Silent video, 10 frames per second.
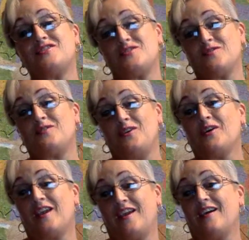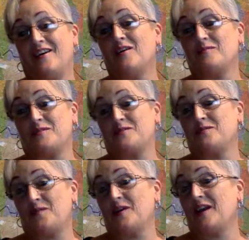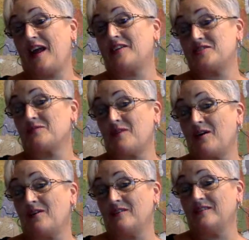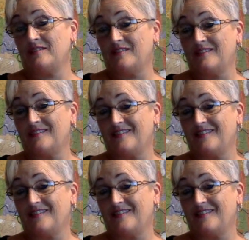Did you look it up, Supernatural?